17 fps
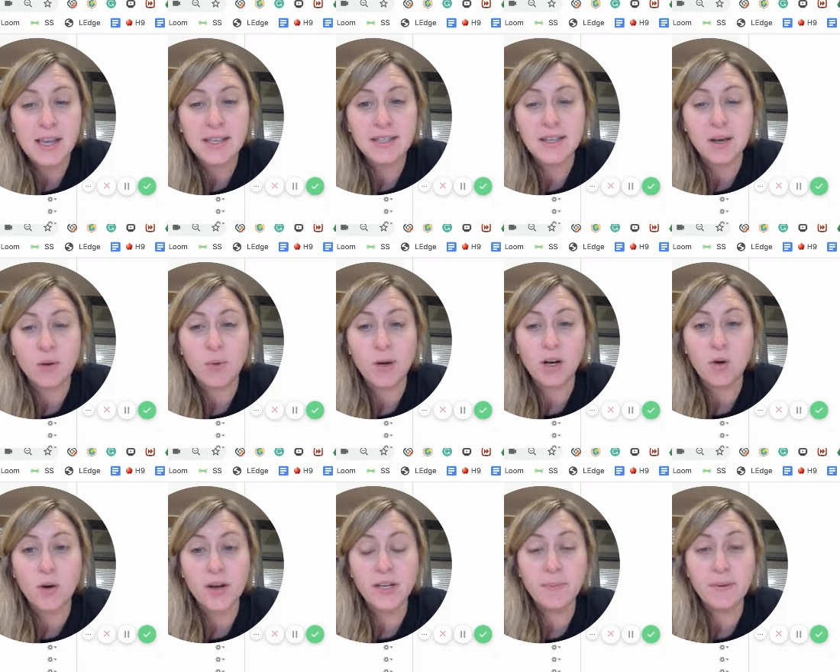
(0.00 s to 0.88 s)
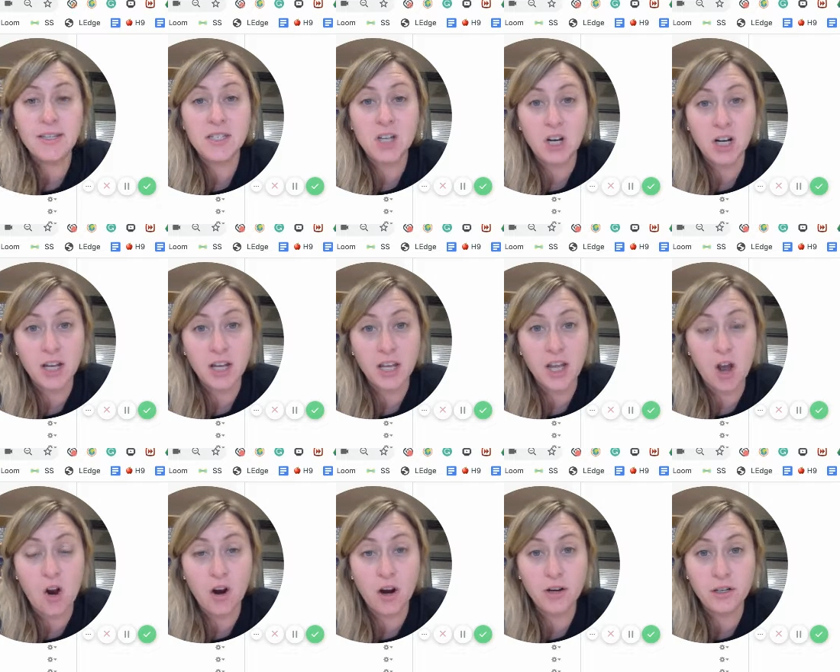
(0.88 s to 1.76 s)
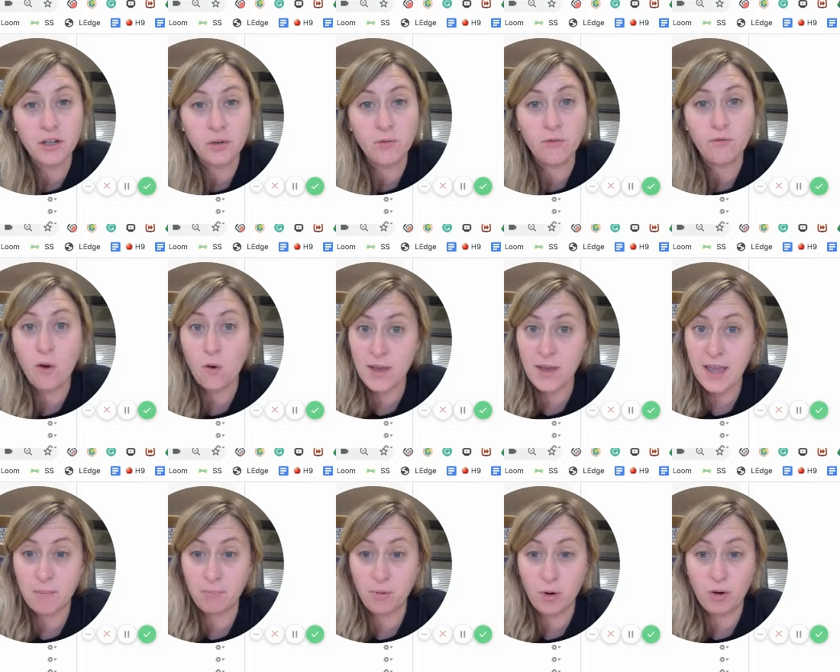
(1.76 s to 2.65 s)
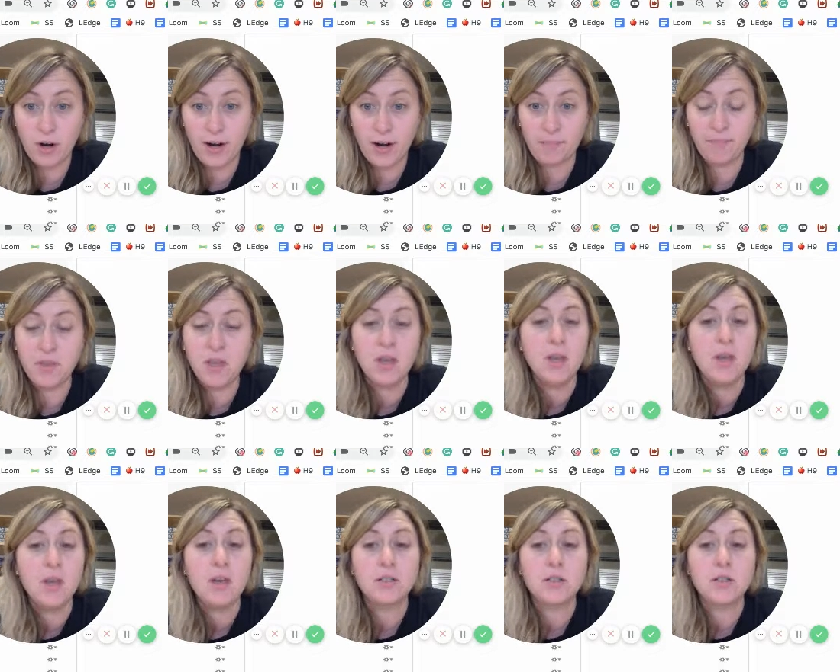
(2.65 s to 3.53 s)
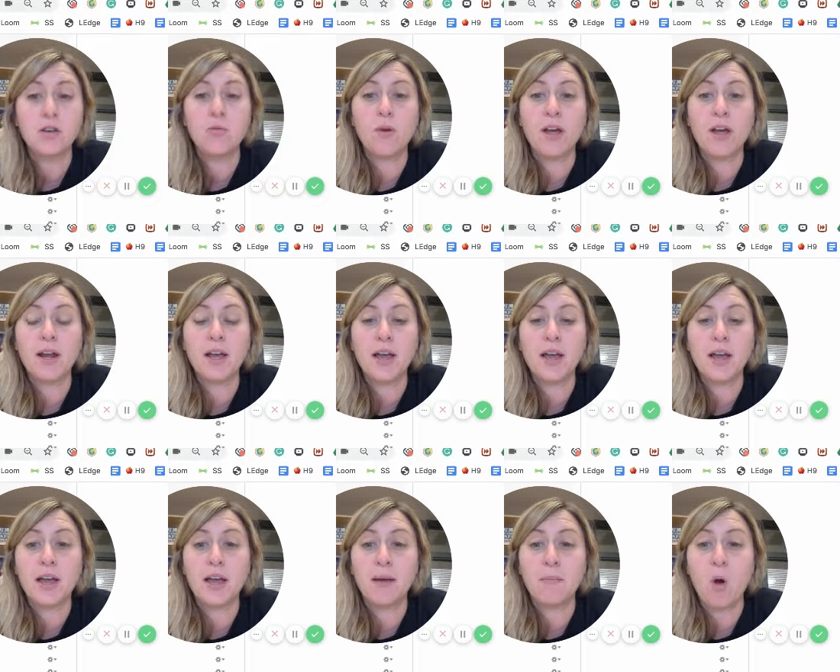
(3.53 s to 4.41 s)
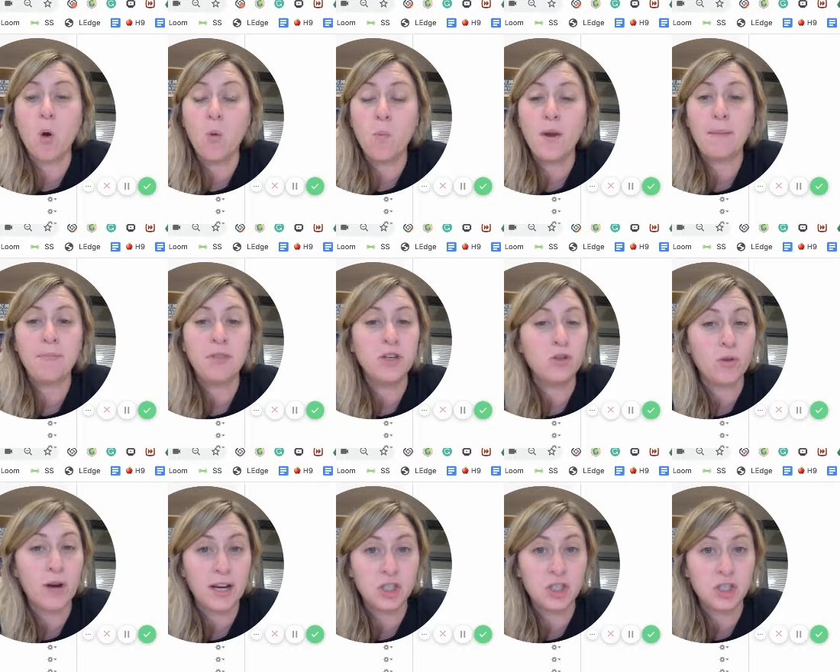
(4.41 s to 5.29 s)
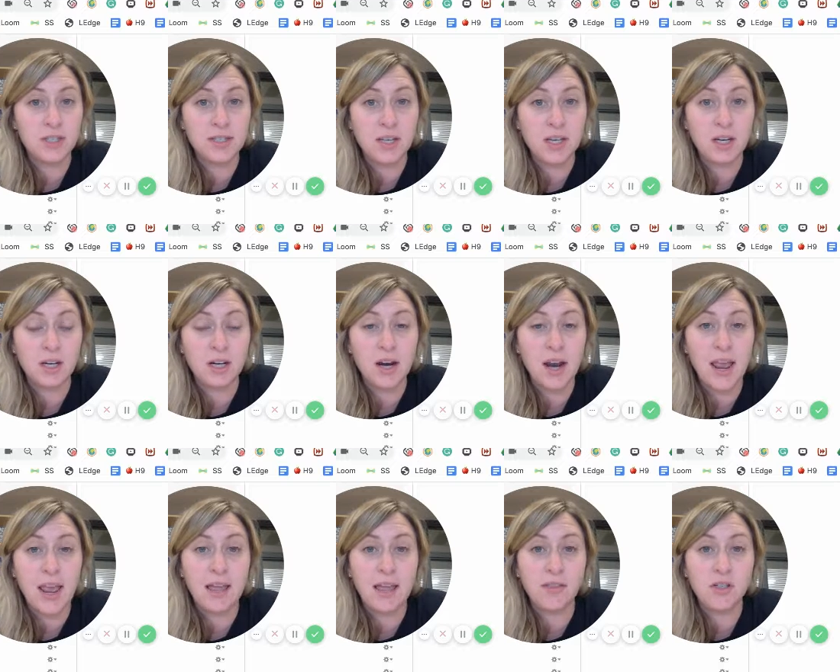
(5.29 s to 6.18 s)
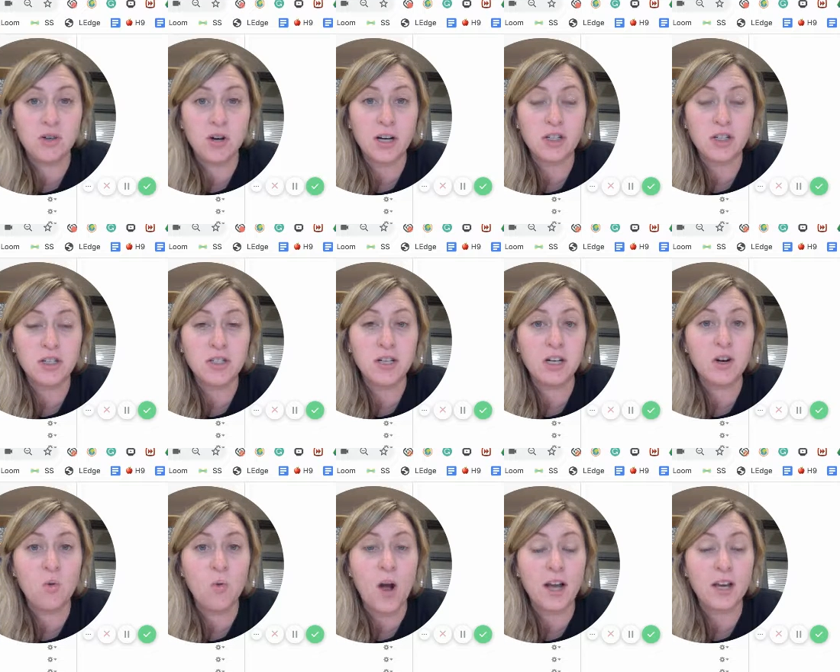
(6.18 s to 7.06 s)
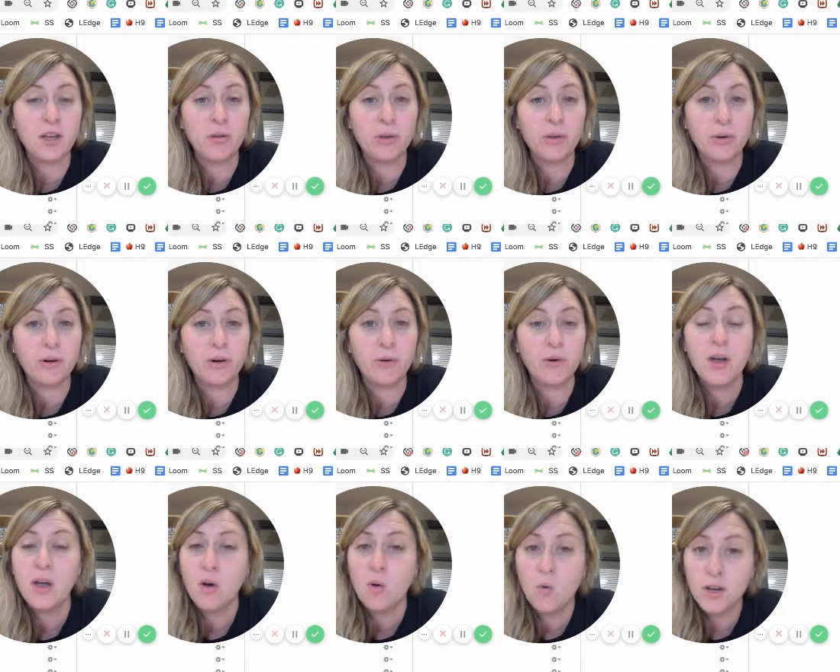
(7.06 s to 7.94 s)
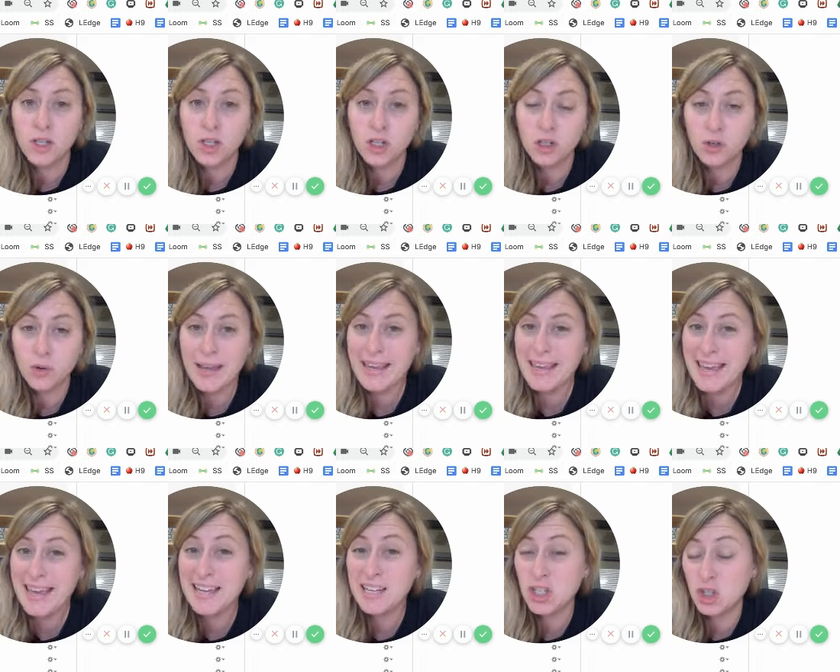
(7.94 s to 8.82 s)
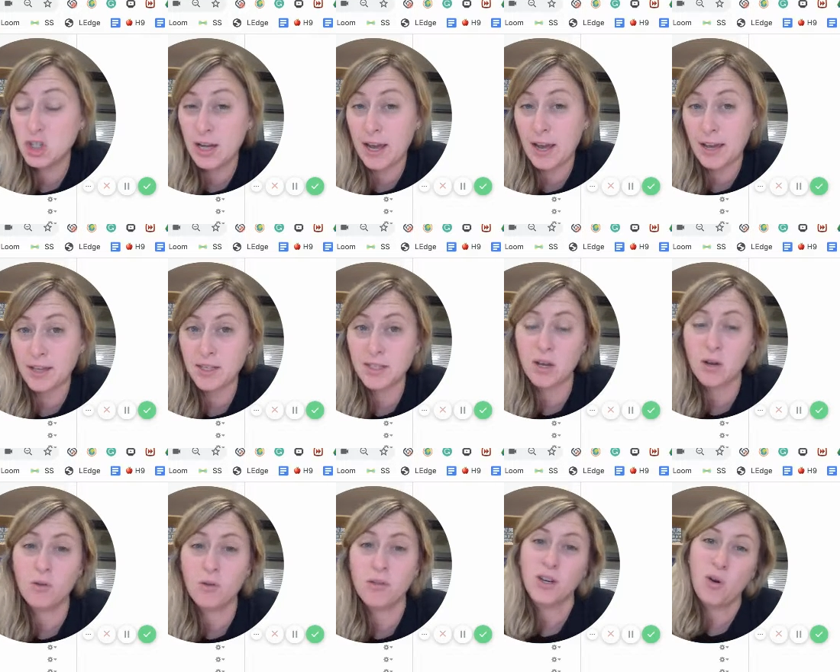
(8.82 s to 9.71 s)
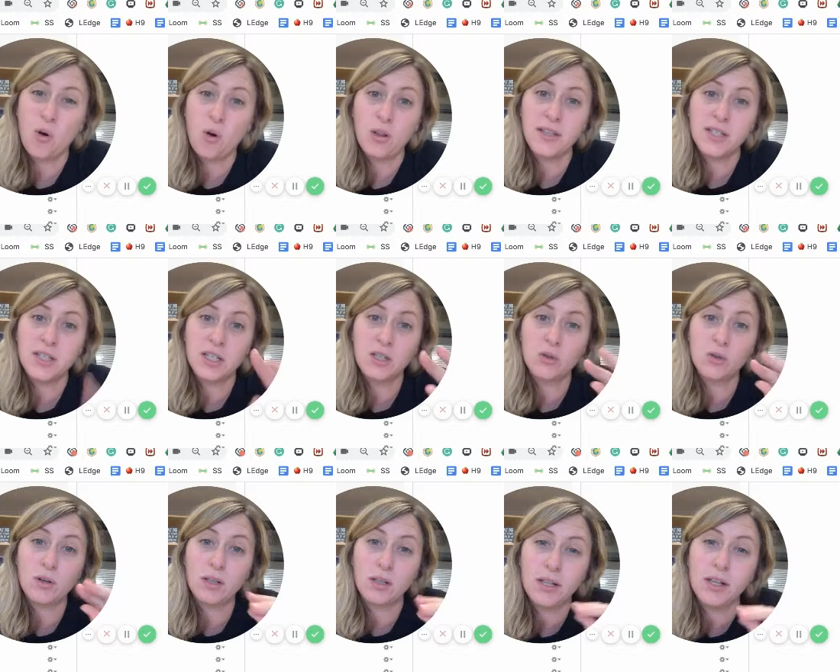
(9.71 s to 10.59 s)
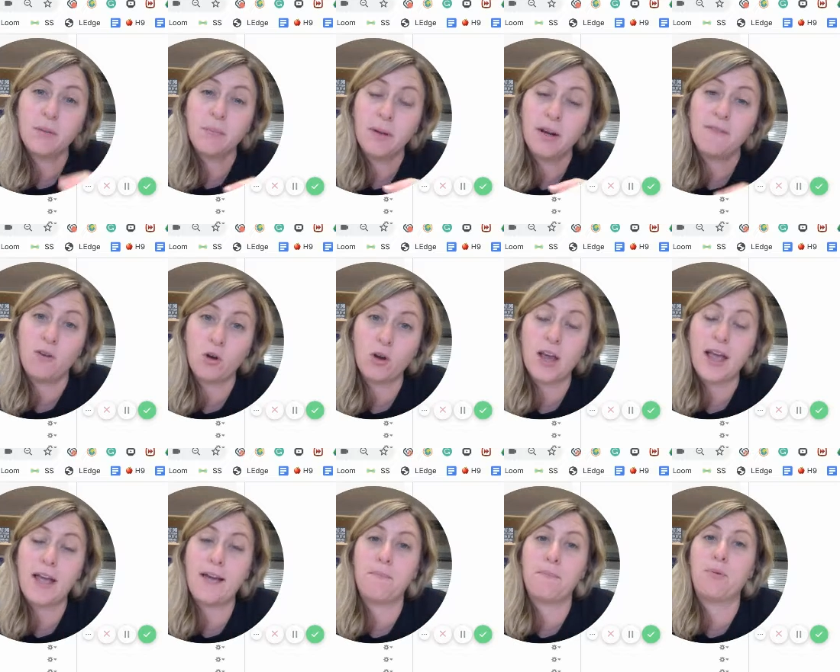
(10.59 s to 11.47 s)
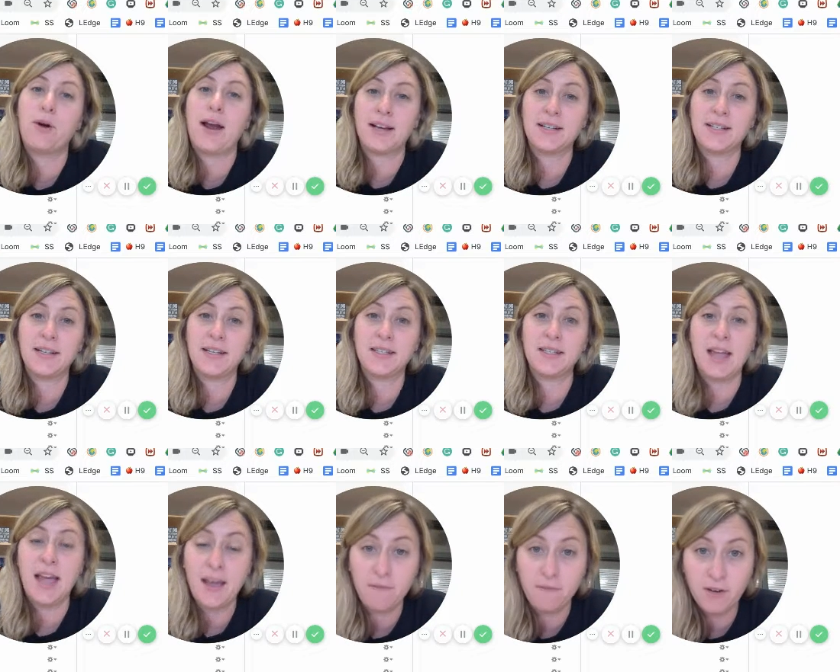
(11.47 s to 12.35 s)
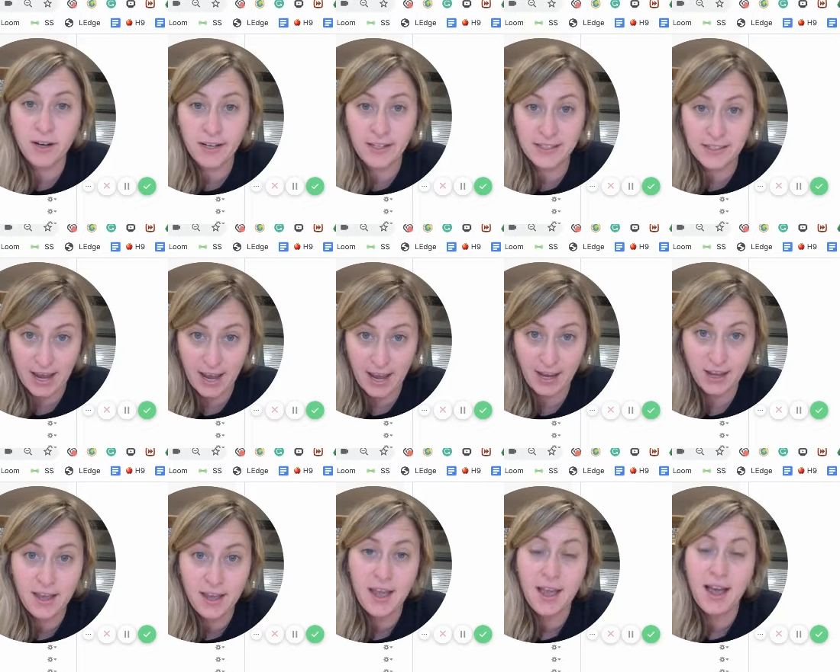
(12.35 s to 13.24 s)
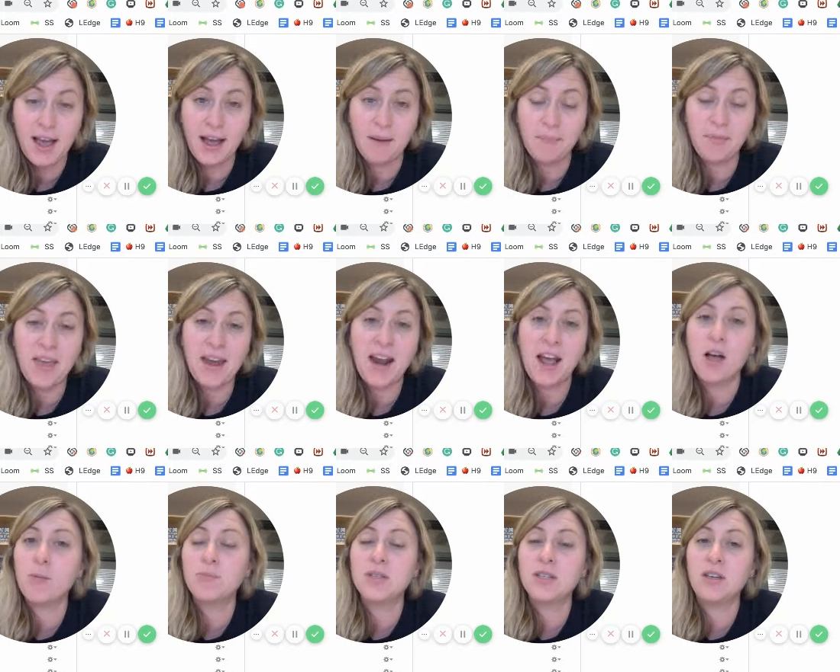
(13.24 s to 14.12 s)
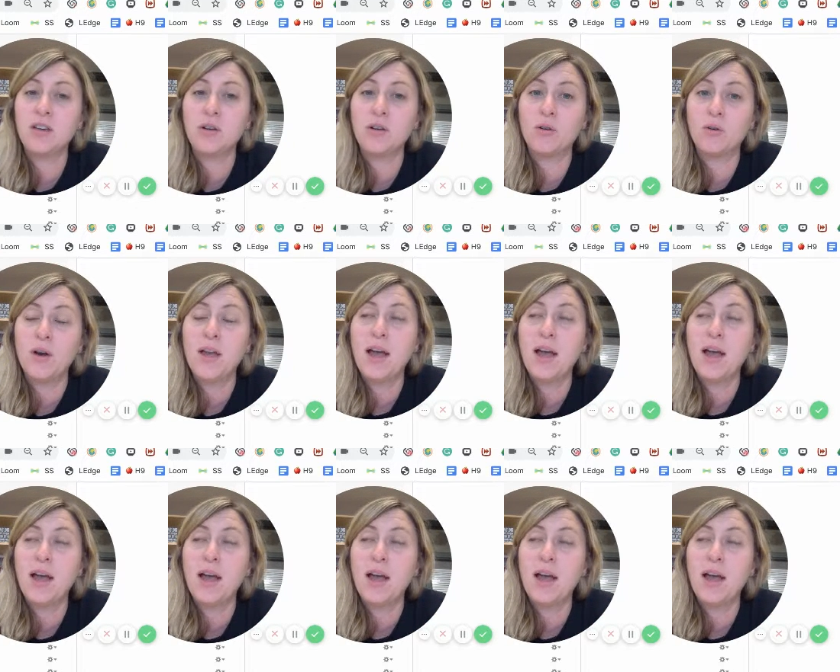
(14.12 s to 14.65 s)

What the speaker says: is that we are going to be starting our new vocab program. So you want to open up the directions here, and the directions are going to walk you through what you're doing each day. So the goal is to do a little bit of vocab practice every day. That helps you